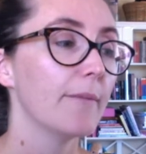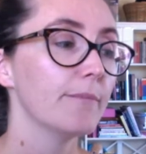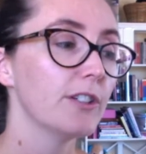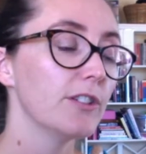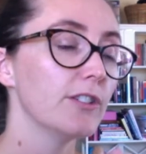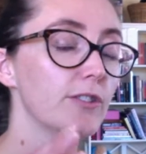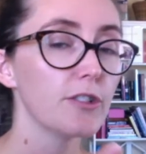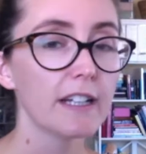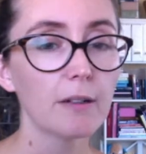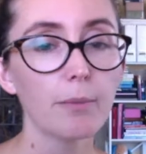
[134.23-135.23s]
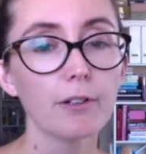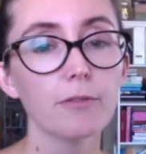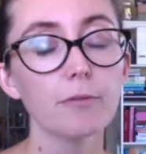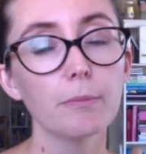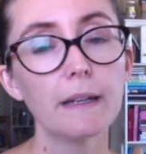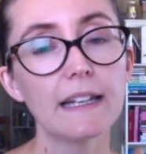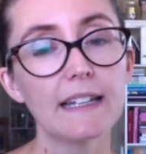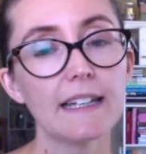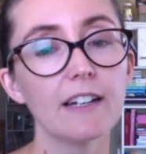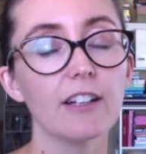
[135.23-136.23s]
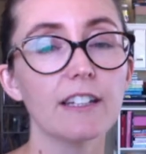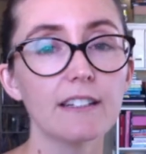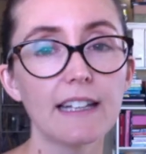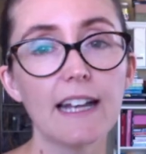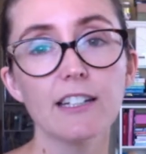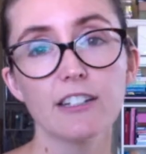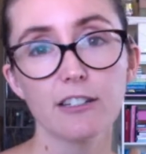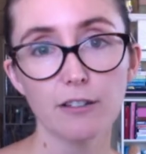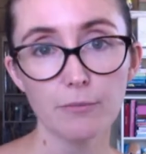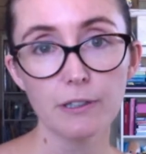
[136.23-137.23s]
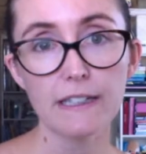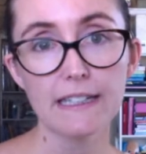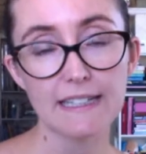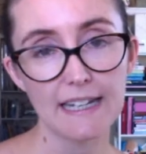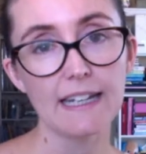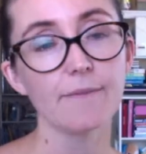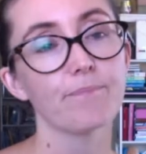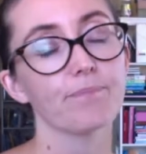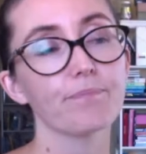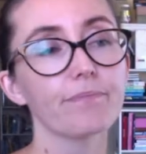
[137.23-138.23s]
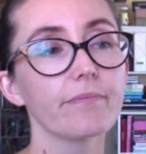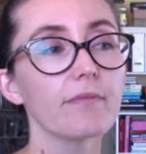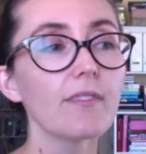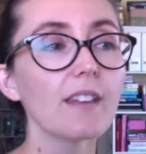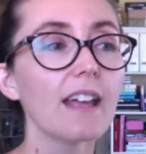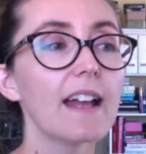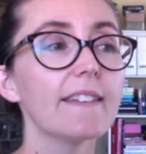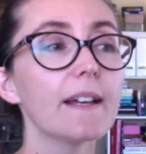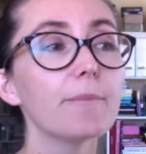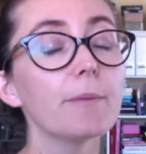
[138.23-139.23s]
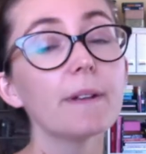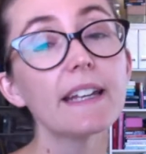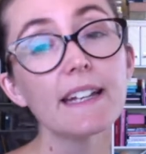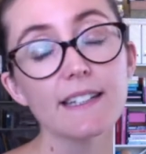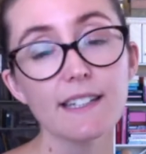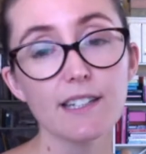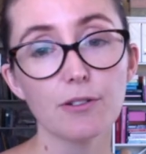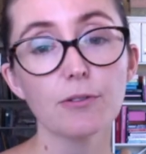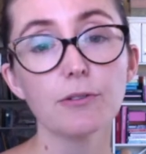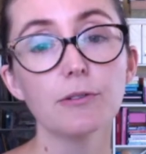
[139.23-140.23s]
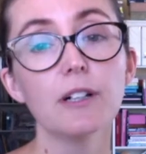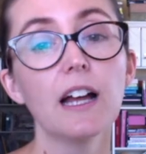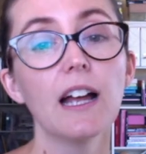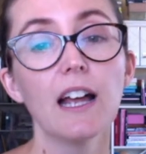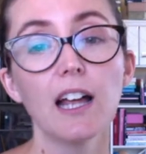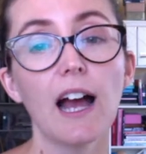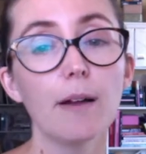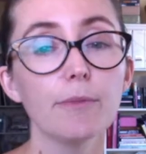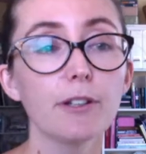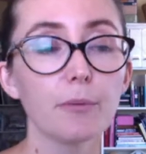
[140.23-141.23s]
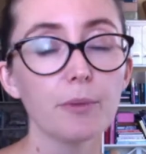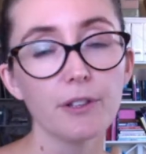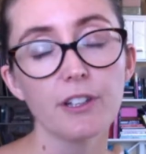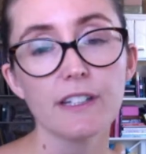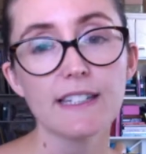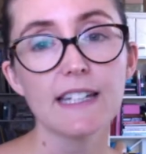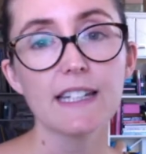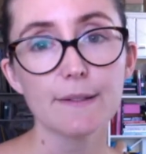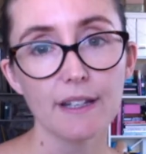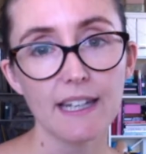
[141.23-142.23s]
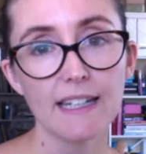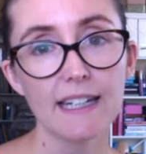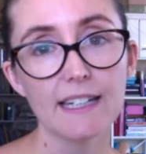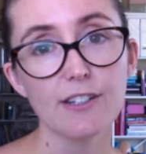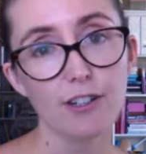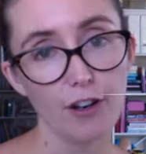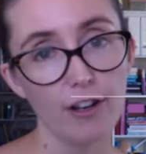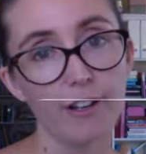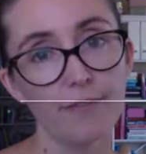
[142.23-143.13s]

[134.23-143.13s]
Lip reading: your drink bottle will be in here and your lunch and your morning tea. And then when we get to school, you can put those things where they need to go.